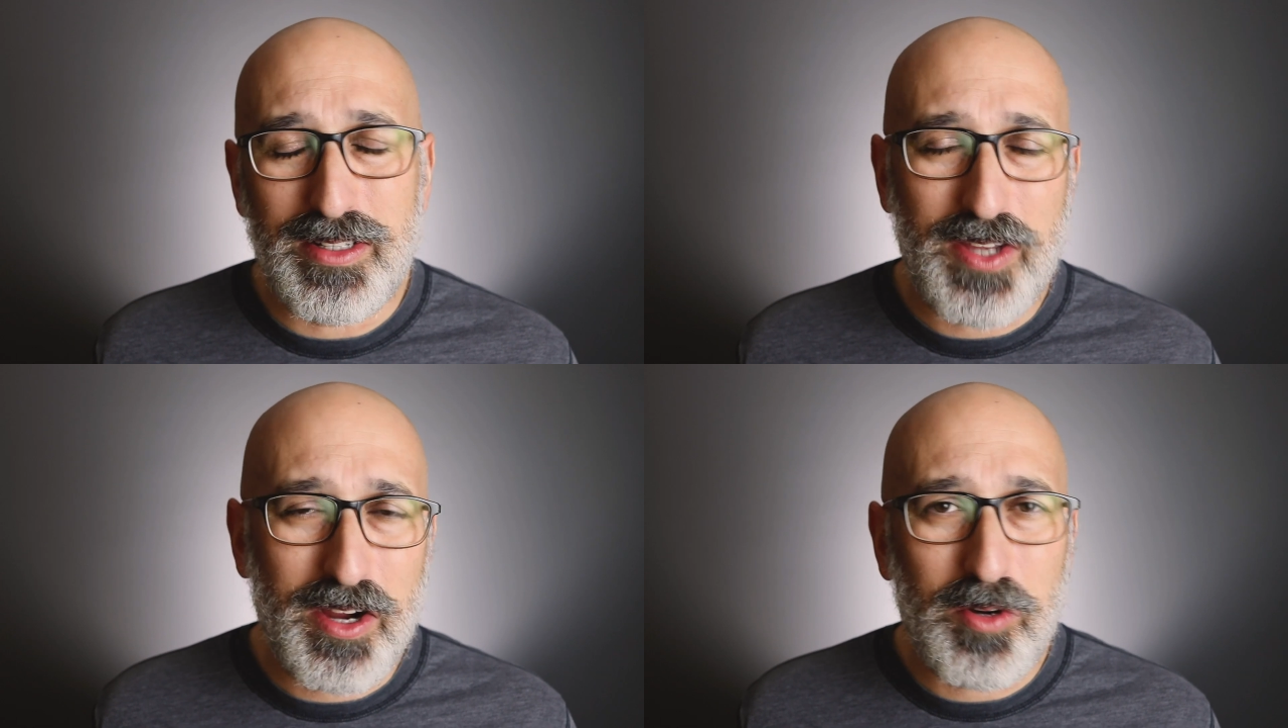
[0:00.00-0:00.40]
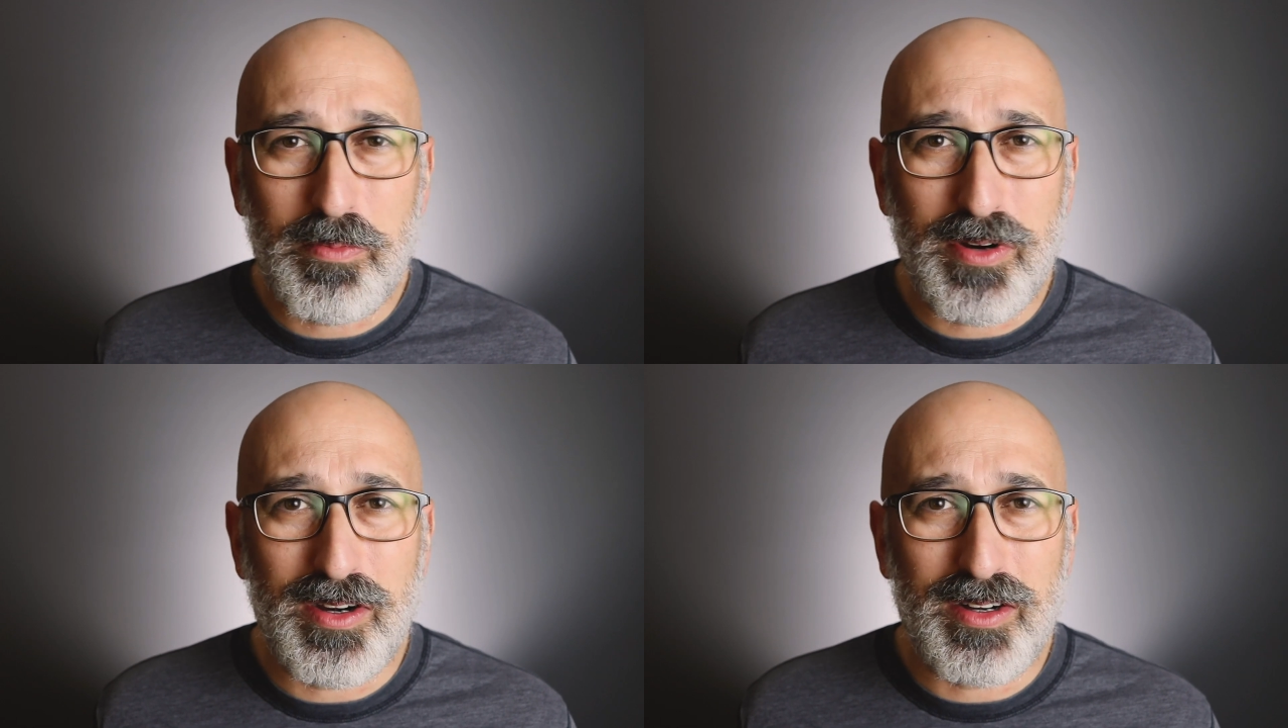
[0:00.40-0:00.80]

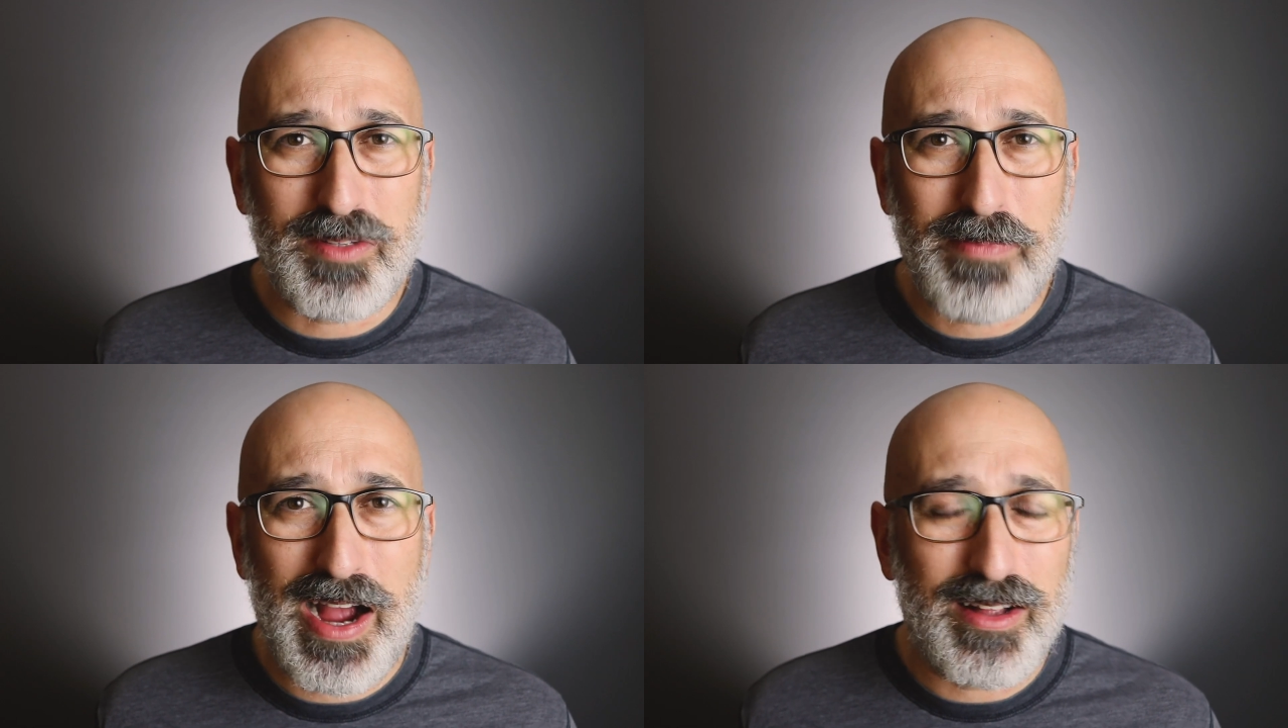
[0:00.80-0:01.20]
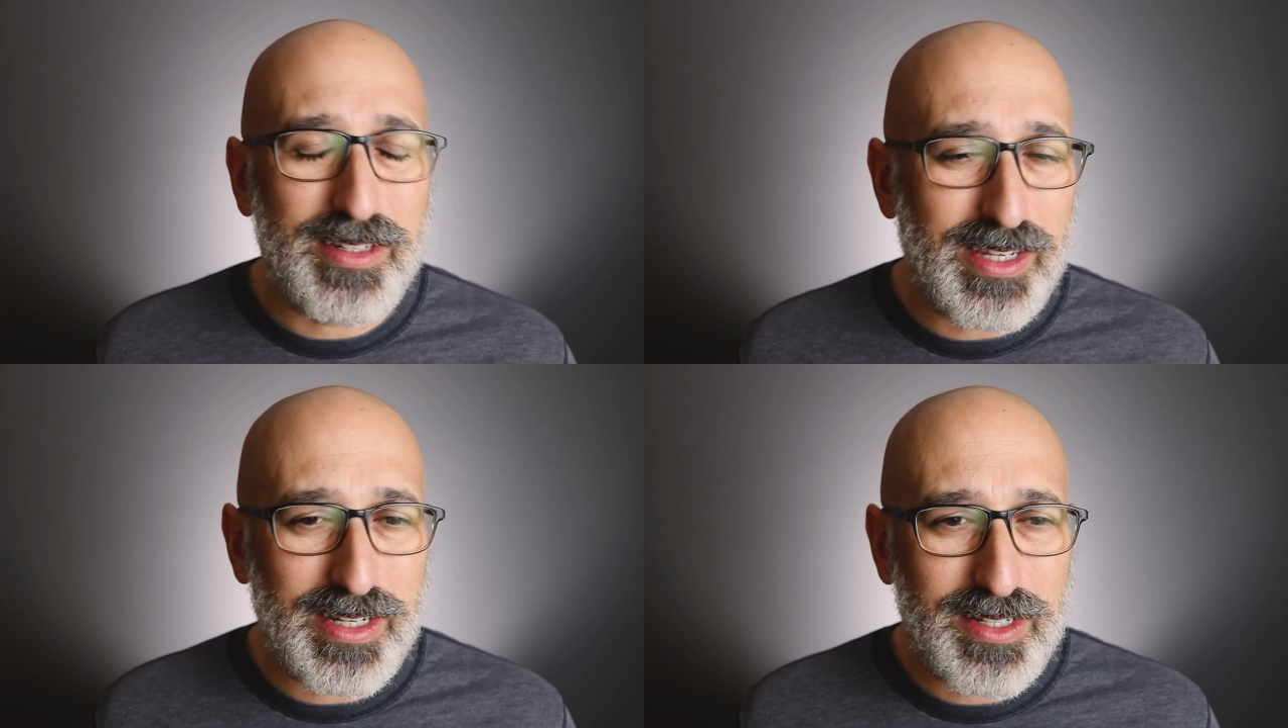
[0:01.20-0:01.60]
Zuckerberg's
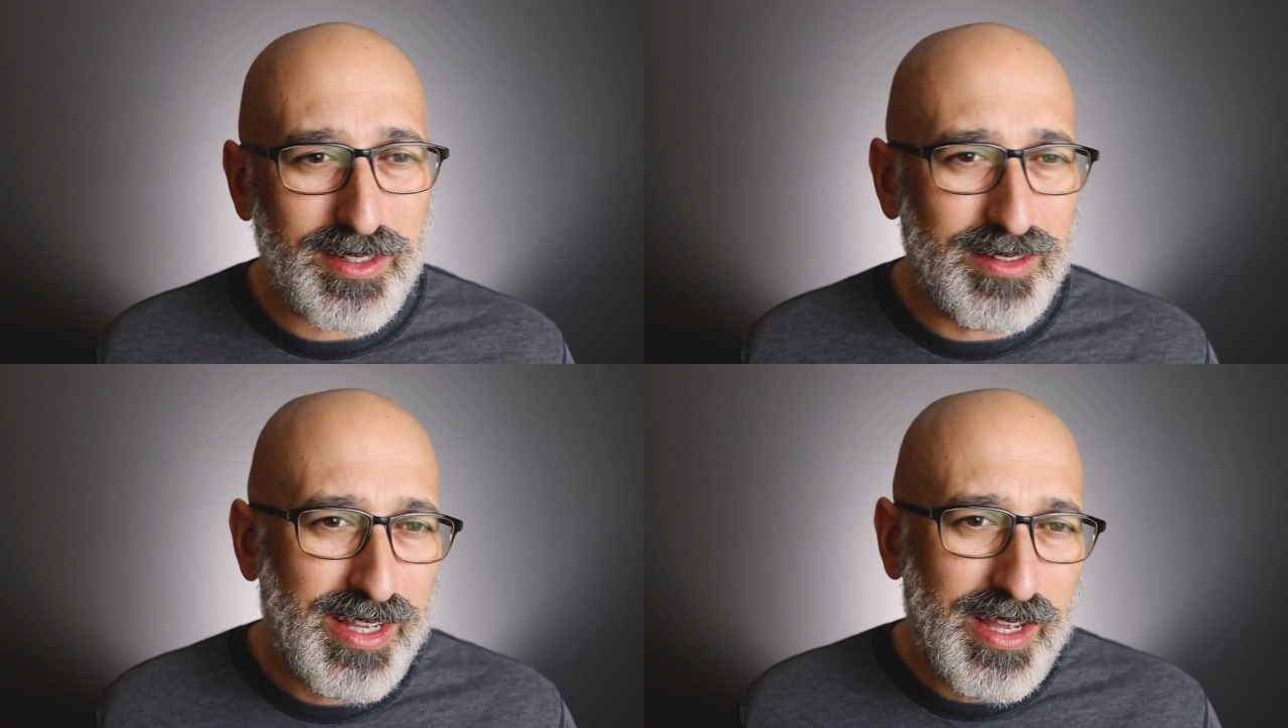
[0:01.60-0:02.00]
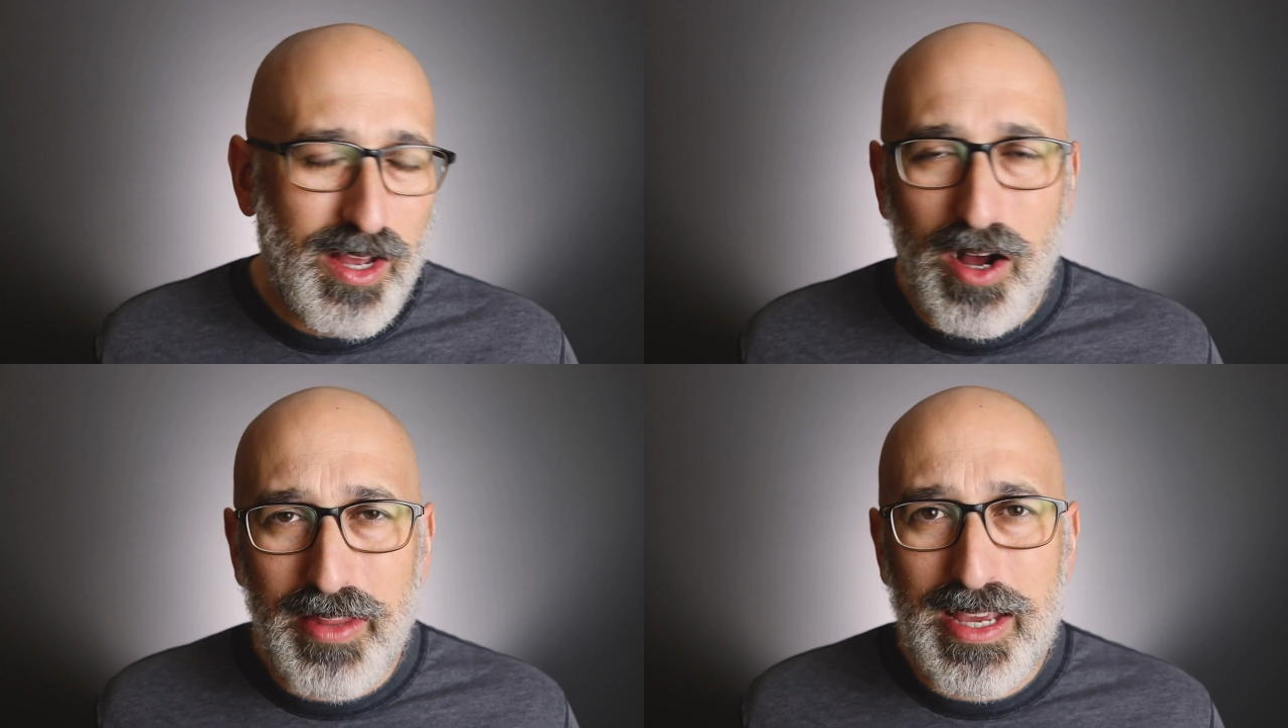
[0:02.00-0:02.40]
politics and
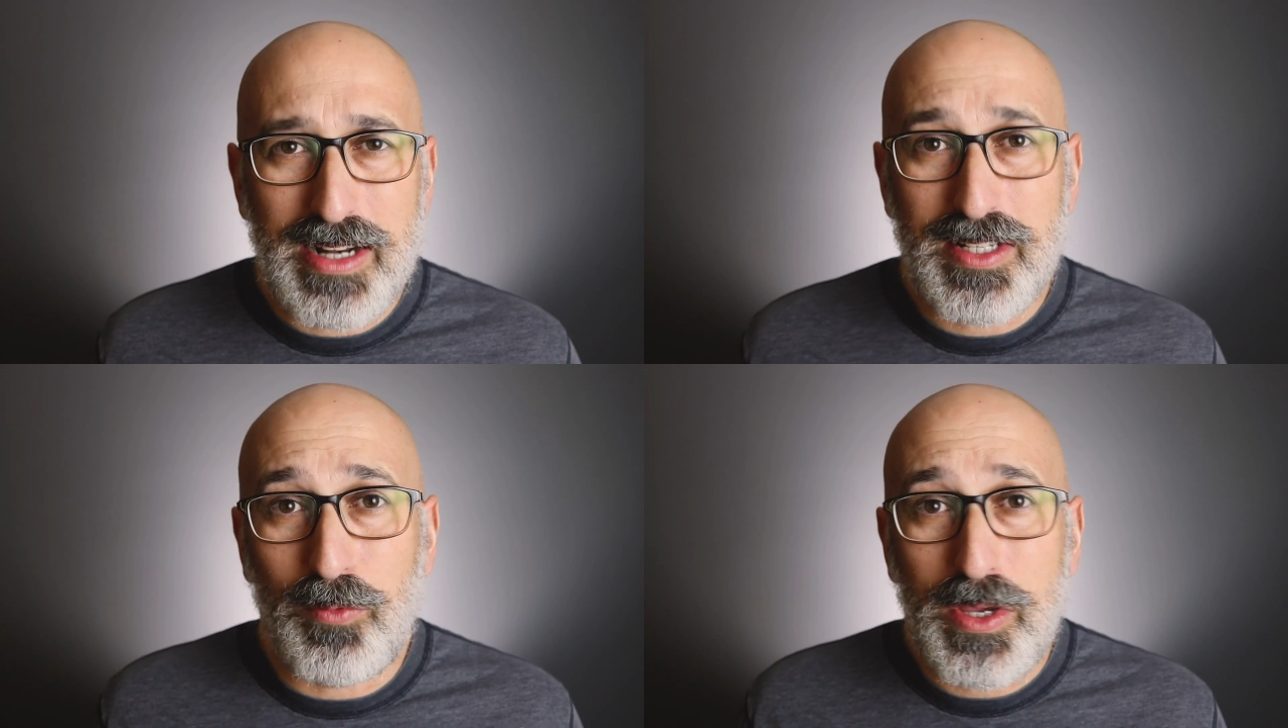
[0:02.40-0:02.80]
all that kind of stuff.